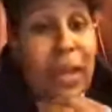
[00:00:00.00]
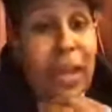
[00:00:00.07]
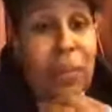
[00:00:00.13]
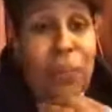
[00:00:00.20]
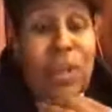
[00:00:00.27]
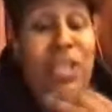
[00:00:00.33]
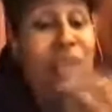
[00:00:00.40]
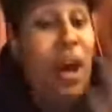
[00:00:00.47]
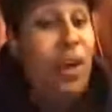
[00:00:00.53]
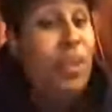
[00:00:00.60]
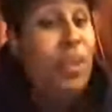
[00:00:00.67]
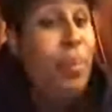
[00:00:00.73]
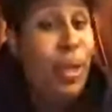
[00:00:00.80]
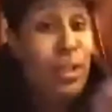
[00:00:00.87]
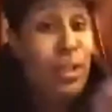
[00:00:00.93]
We saw the
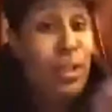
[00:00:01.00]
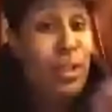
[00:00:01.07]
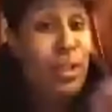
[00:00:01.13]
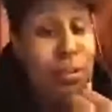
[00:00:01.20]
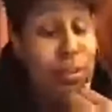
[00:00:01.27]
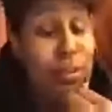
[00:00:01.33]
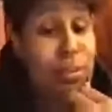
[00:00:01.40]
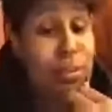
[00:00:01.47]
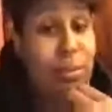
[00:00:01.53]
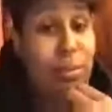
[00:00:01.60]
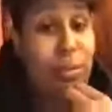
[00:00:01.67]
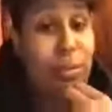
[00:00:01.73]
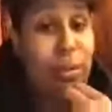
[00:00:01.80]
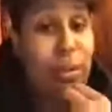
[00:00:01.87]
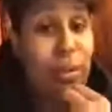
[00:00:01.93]
pictures.
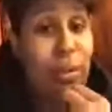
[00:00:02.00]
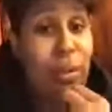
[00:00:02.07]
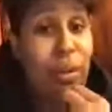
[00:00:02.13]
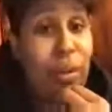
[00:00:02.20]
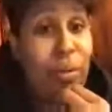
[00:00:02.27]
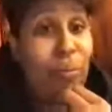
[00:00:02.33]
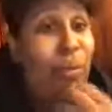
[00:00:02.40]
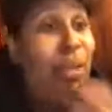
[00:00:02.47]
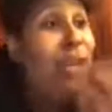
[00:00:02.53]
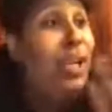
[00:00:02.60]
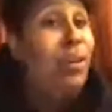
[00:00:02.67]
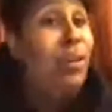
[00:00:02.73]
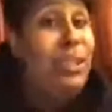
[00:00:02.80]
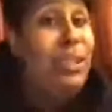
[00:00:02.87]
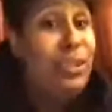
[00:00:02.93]
We
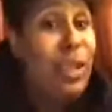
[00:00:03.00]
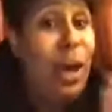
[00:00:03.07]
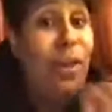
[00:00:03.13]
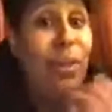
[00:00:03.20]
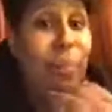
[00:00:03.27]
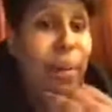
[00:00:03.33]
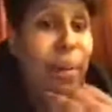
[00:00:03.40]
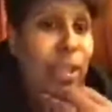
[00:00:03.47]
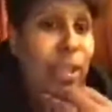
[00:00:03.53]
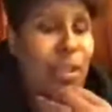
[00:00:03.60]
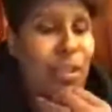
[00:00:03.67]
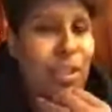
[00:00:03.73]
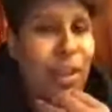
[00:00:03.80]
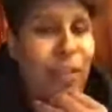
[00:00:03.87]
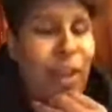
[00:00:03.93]
literally saw the
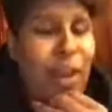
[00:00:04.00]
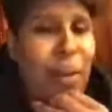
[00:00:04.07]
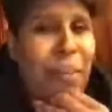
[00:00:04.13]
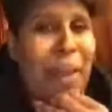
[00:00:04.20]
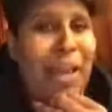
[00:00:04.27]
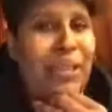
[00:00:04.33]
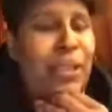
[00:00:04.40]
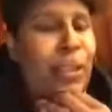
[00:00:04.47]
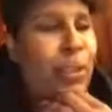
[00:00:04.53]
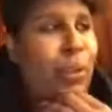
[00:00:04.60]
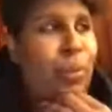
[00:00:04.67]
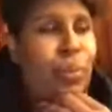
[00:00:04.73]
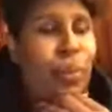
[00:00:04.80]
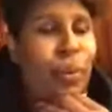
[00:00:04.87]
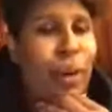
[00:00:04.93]
pictures of him as a
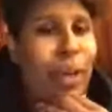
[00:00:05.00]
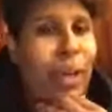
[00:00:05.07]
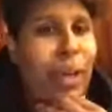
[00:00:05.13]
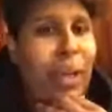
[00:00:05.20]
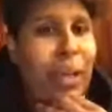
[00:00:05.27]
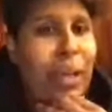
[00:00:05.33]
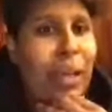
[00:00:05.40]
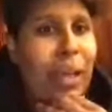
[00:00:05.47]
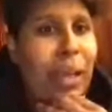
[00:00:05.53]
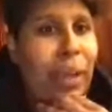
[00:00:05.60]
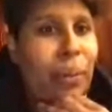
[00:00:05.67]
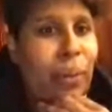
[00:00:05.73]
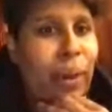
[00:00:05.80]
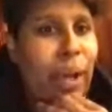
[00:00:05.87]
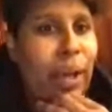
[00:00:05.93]
little boy in
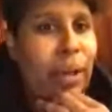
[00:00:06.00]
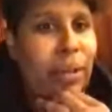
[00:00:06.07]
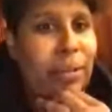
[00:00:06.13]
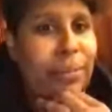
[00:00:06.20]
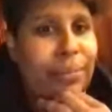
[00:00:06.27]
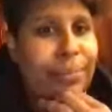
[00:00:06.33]
clan wear.